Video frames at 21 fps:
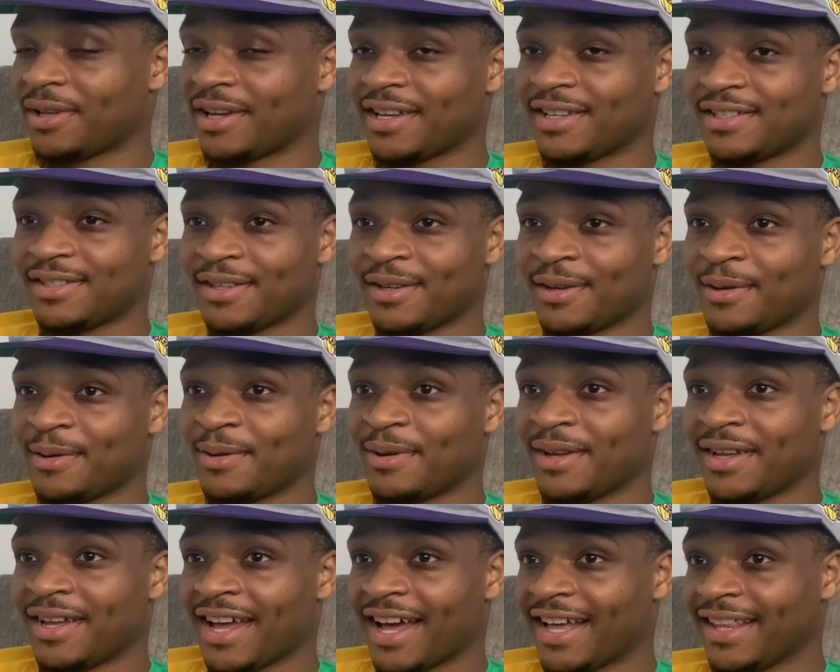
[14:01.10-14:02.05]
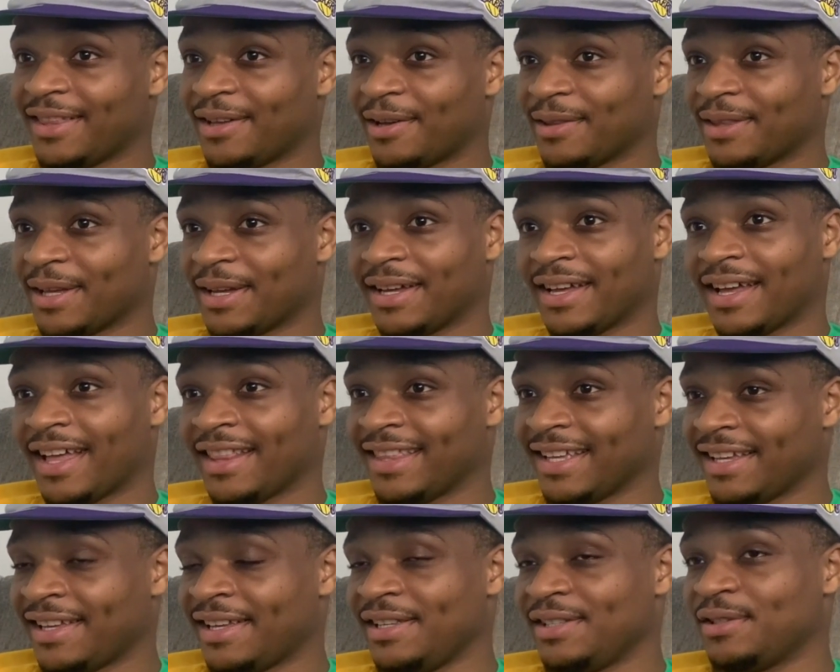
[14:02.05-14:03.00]
So I
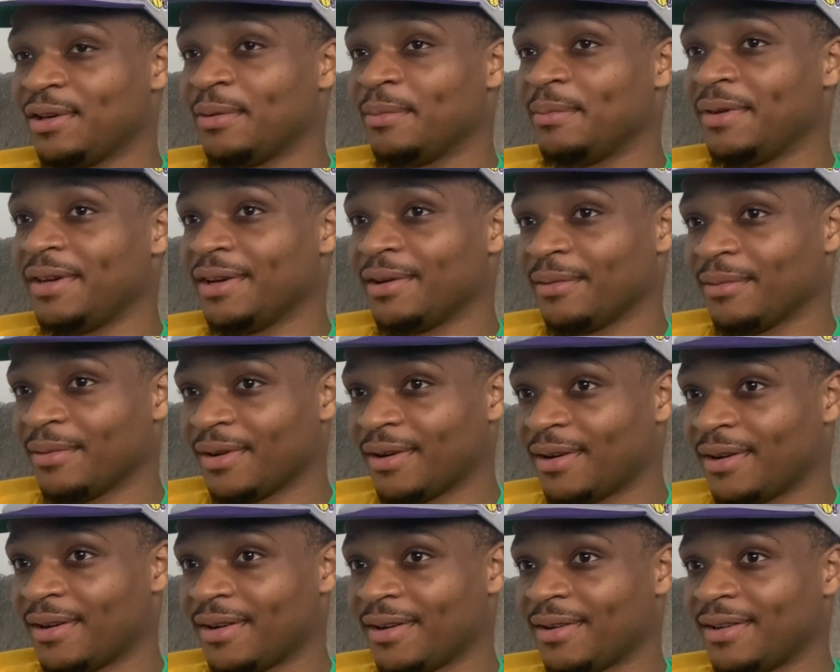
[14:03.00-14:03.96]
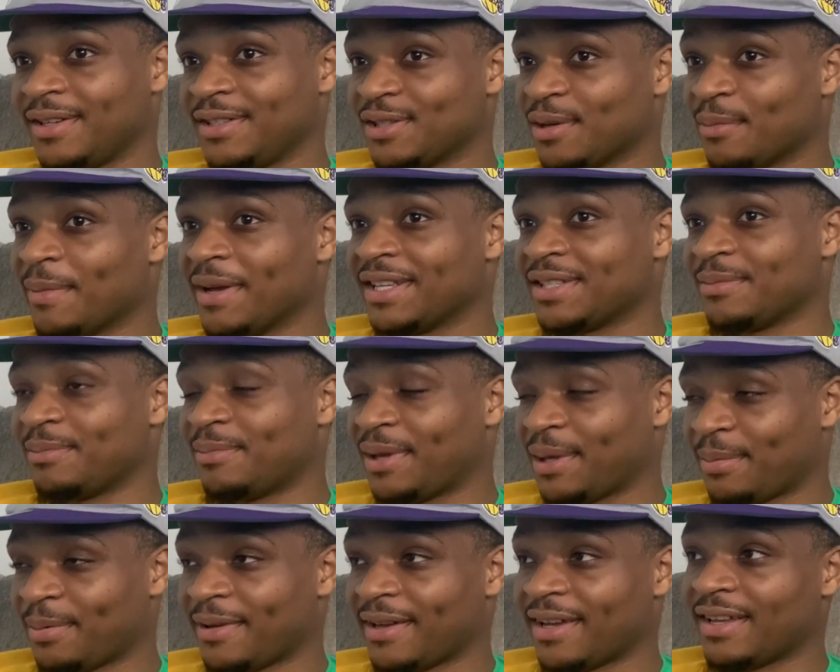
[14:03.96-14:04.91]
think he's gonna be he's gonna make some
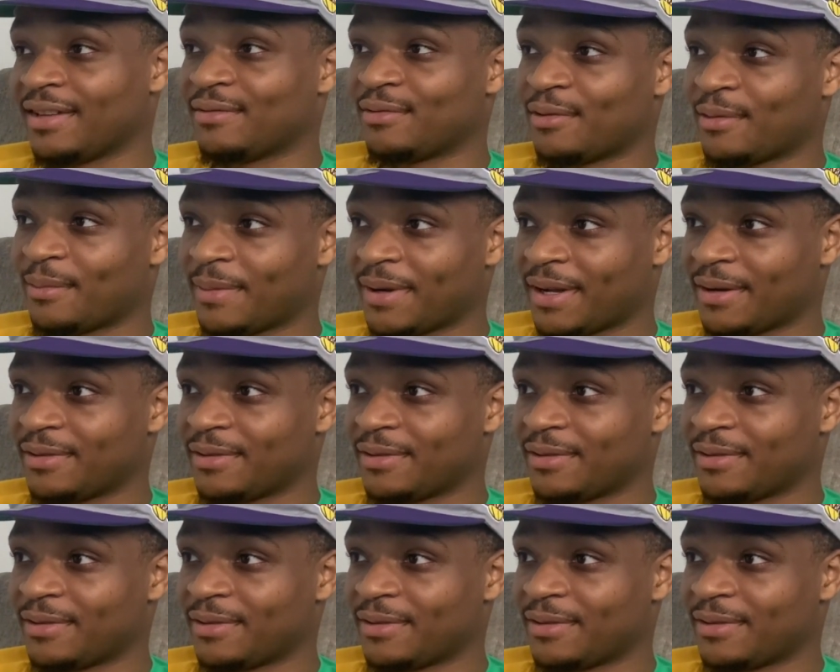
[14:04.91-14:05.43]
big plays for him down the